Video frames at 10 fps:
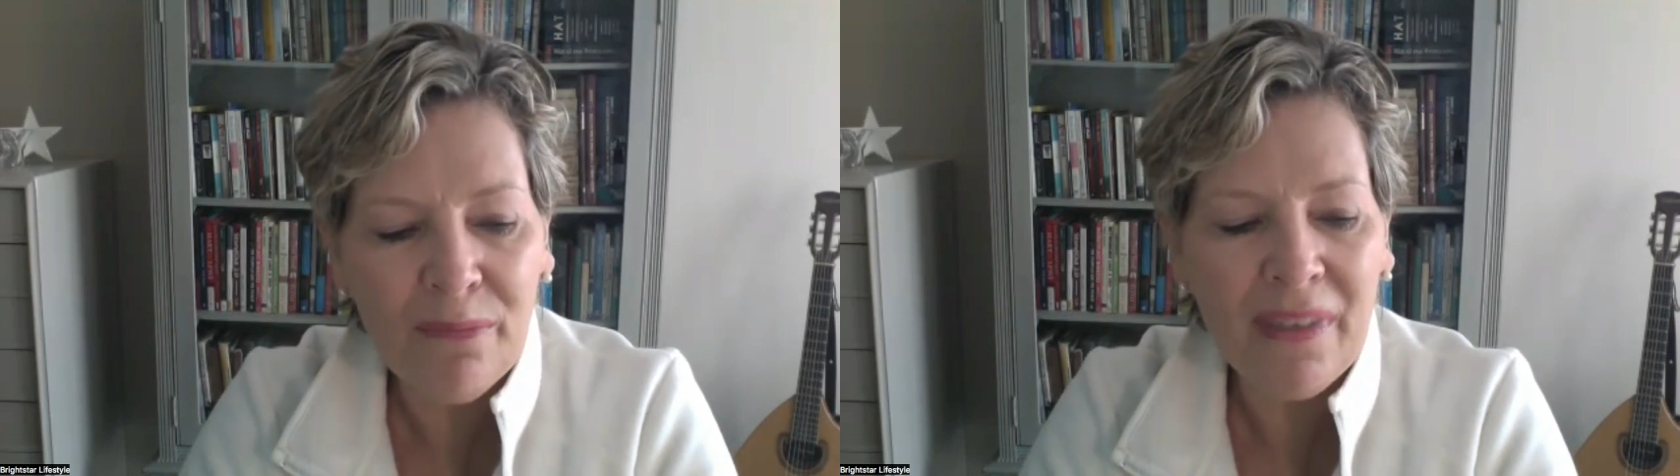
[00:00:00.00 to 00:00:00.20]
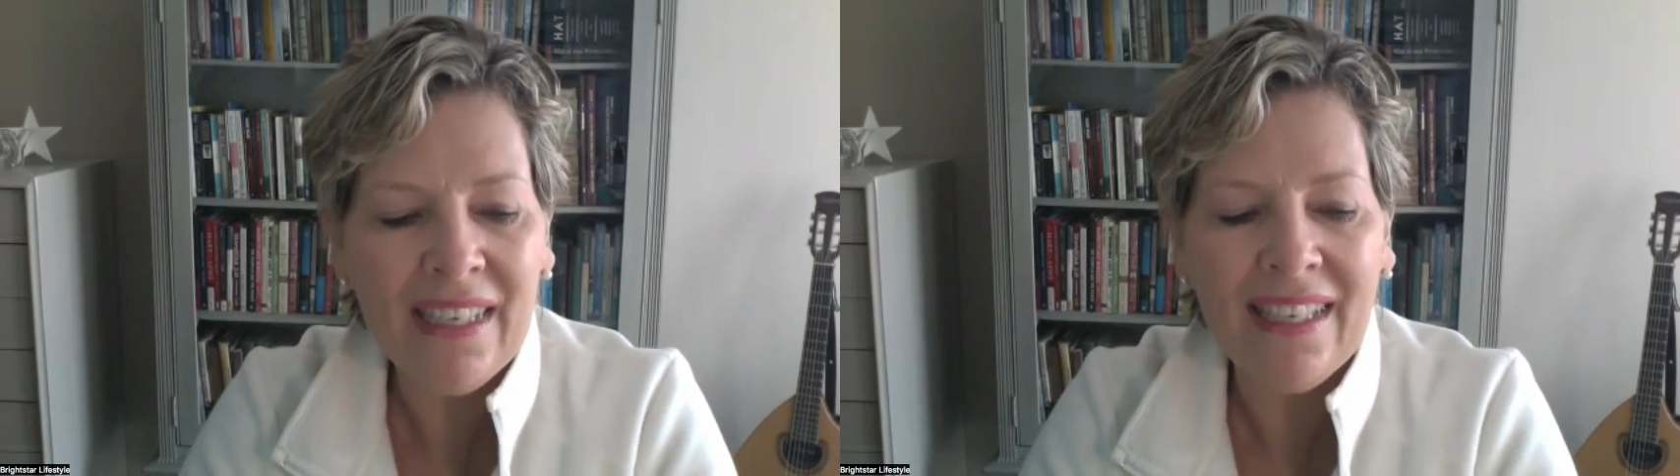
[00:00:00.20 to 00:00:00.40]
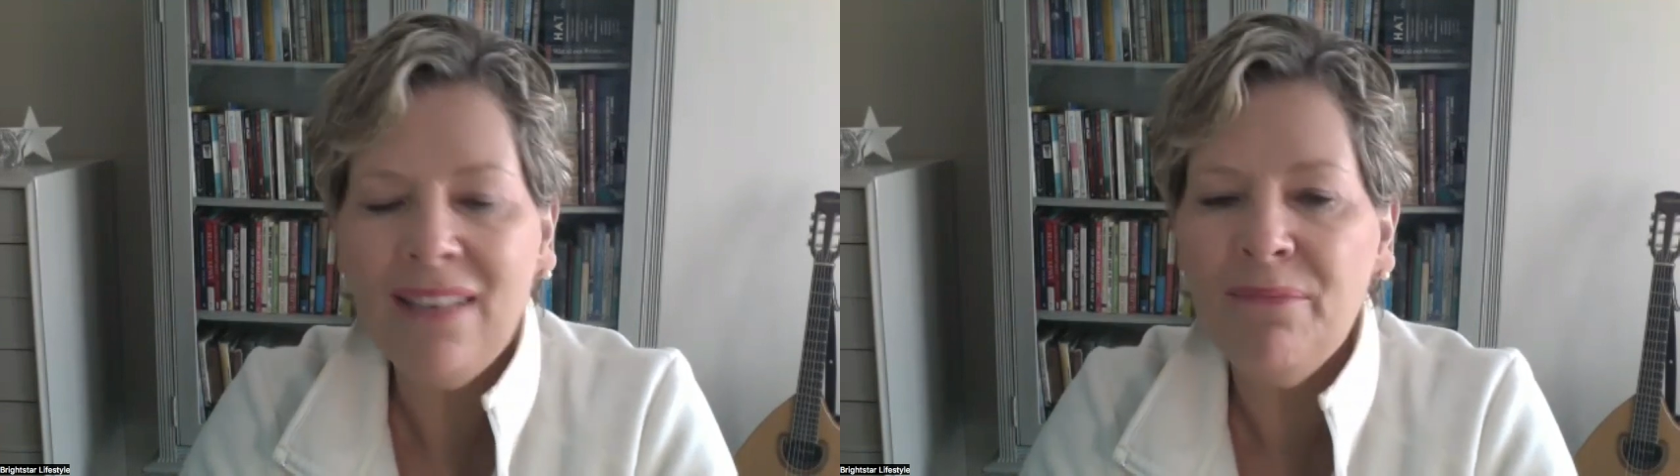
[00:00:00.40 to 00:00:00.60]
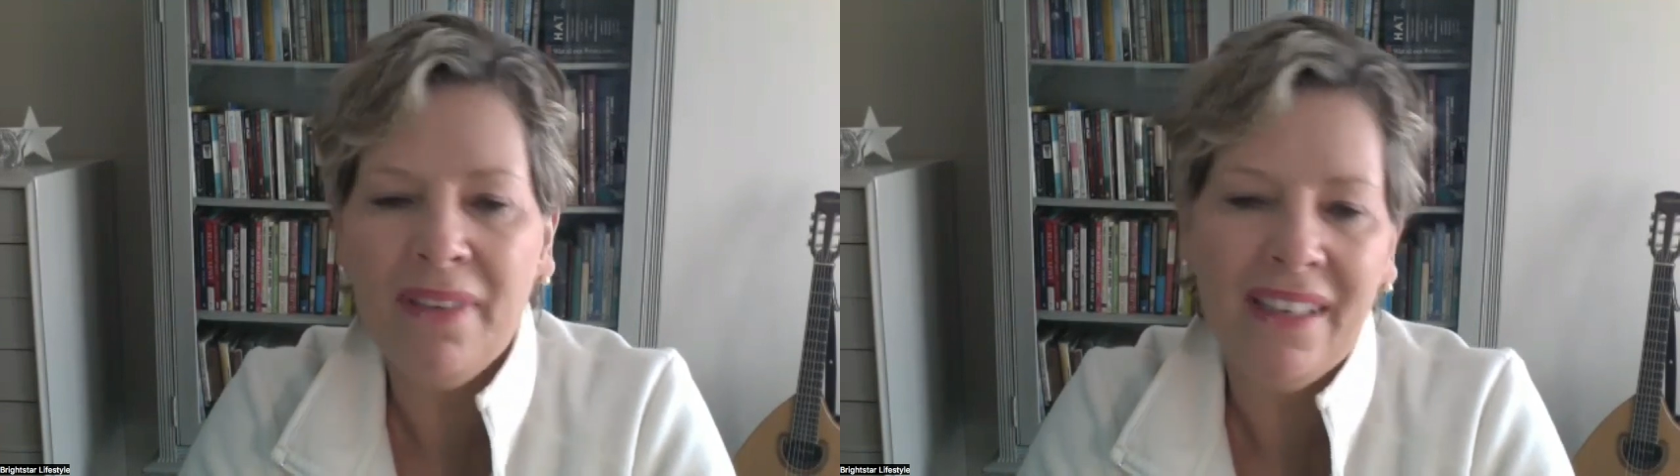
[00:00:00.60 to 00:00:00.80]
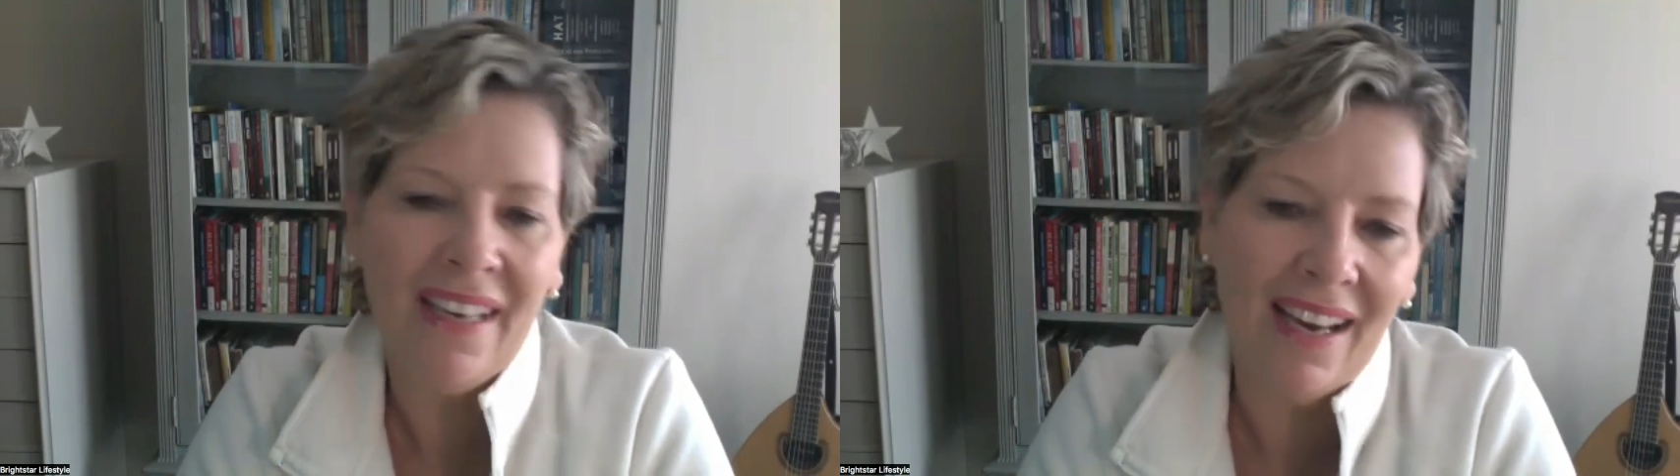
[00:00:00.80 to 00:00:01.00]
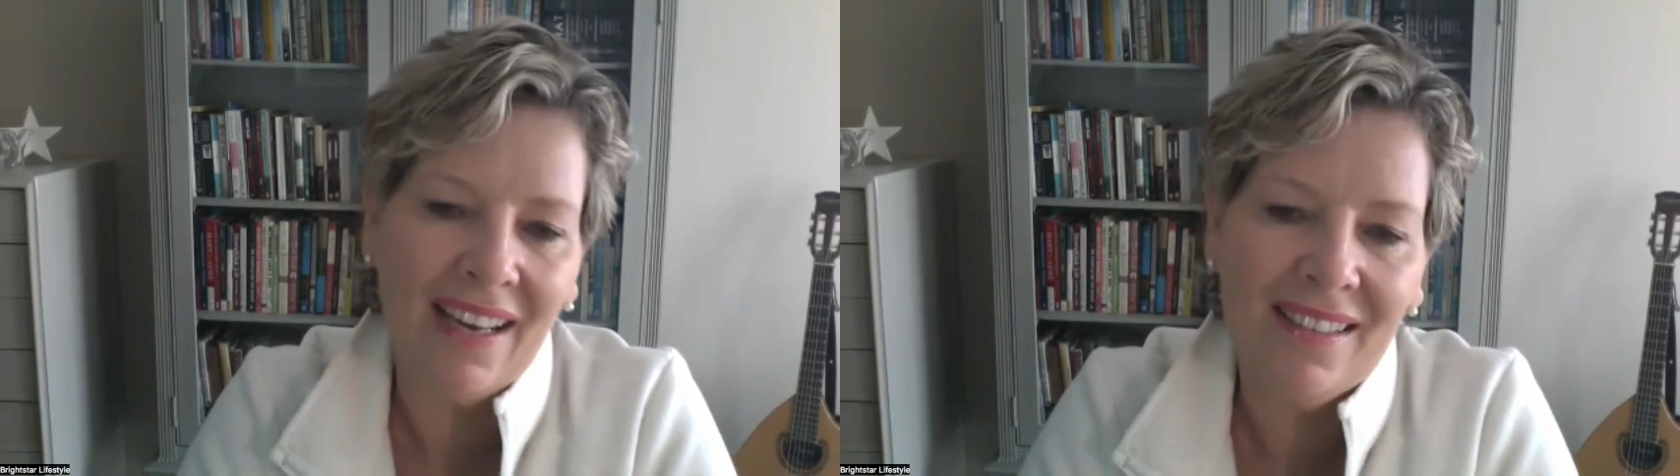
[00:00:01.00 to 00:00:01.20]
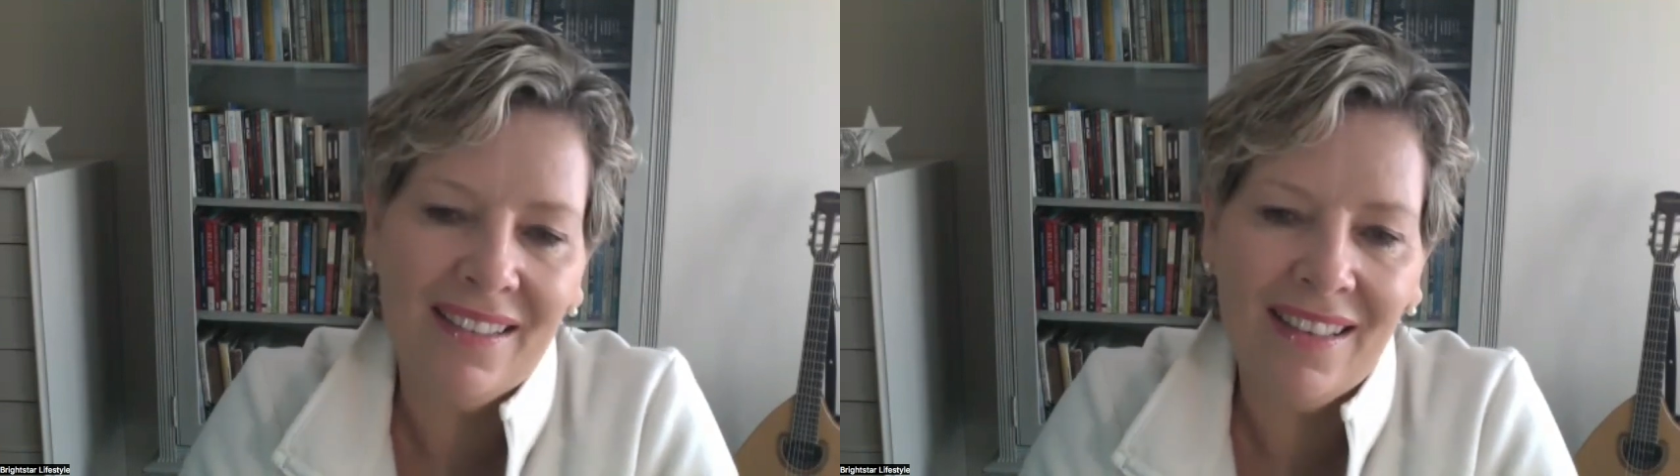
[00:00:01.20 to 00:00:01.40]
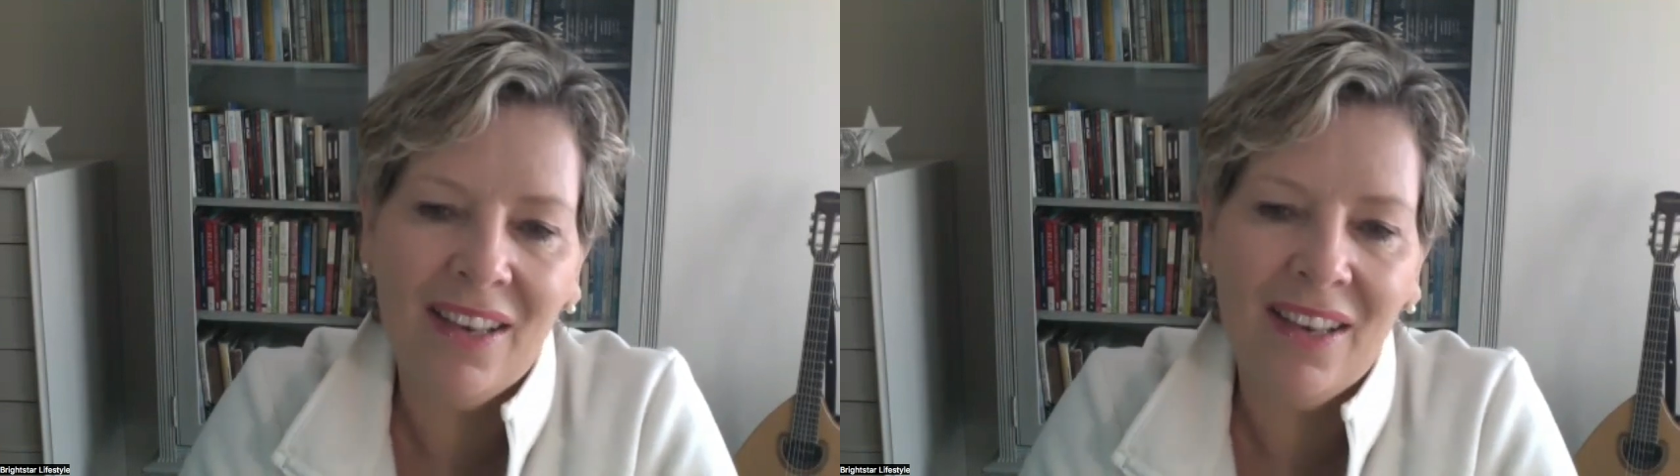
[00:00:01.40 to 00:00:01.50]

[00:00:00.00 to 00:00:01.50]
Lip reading: be keeping us